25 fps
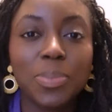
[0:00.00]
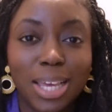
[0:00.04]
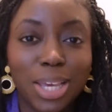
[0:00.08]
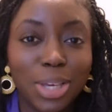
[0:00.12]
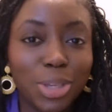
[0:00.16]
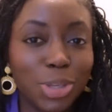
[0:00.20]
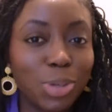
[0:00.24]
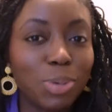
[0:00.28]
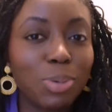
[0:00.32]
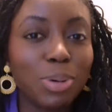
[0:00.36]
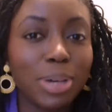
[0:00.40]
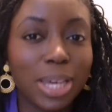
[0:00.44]

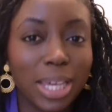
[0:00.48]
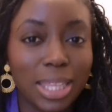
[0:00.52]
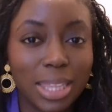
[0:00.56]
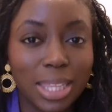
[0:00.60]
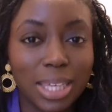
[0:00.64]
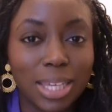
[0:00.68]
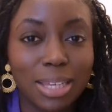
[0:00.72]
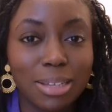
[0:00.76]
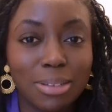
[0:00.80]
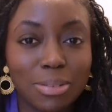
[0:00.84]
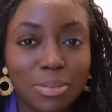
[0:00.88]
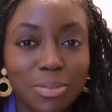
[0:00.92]
You'll get
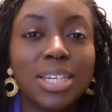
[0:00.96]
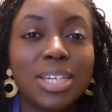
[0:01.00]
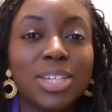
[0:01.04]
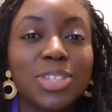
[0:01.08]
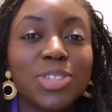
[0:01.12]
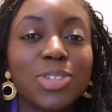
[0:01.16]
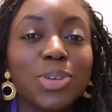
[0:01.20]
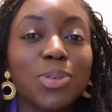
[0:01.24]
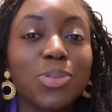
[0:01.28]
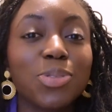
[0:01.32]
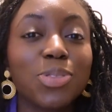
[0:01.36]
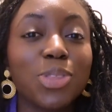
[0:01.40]
there.
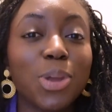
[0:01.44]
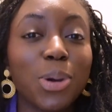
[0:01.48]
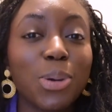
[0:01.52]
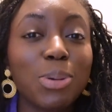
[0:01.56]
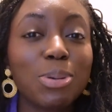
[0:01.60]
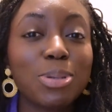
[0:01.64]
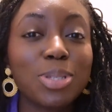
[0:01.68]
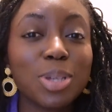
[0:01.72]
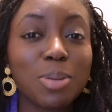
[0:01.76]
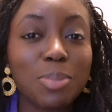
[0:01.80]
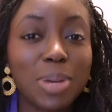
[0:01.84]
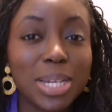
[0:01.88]
So
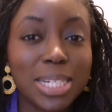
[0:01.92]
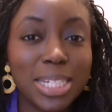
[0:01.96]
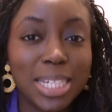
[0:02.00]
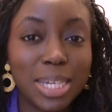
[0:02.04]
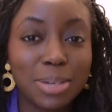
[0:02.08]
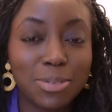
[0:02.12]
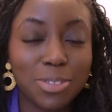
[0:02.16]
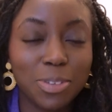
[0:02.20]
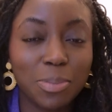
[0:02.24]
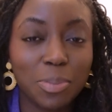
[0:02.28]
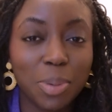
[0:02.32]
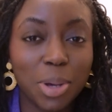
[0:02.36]
those are my
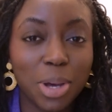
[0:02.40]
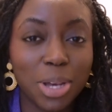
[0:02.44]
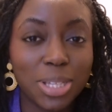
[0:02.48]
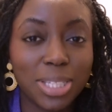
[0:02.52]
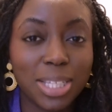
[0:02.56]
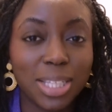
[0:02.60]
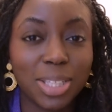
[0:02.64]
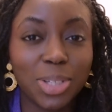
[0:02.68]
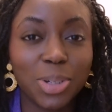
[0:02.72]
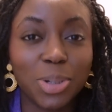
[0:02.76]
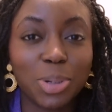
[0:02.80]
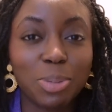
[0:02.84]
tips for
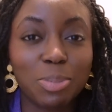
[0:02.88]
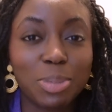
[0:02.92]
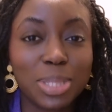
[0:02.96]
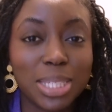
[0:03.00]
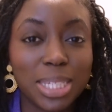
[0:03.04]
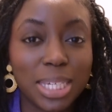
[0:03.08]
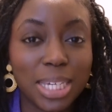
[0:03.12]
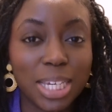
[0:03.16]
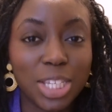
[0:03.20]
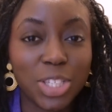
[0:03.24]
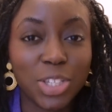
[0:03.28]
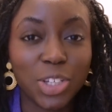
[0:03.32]
passing the
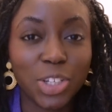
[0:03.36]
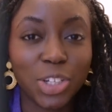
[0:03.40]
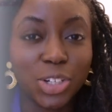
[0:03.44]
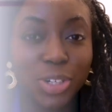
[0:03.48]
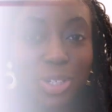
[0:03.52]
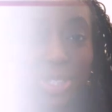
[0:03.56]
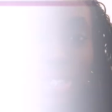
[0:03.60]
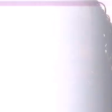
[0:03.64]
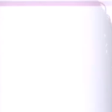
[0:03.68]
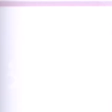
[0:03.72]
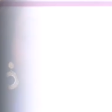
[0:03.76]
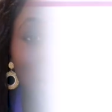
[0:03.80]
CompTIA
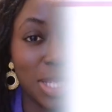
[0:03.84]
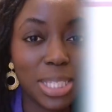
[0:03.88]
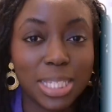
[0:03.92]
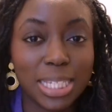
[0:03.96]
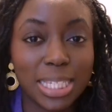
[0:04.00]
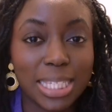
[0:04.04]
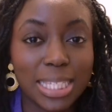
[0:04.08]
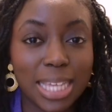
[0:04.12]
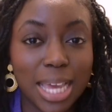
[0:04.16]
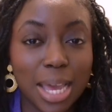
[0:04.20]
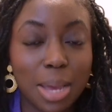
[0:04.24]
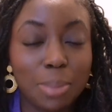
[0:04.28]
Security Plus
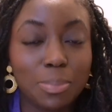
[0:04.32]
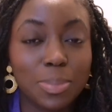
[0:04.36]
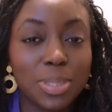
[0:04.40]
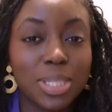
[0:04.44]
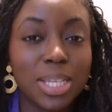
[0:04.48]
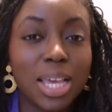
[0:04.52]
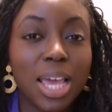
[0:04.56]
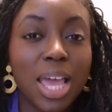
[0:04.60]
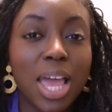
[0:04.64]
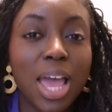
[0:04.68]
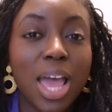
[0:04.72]
exam.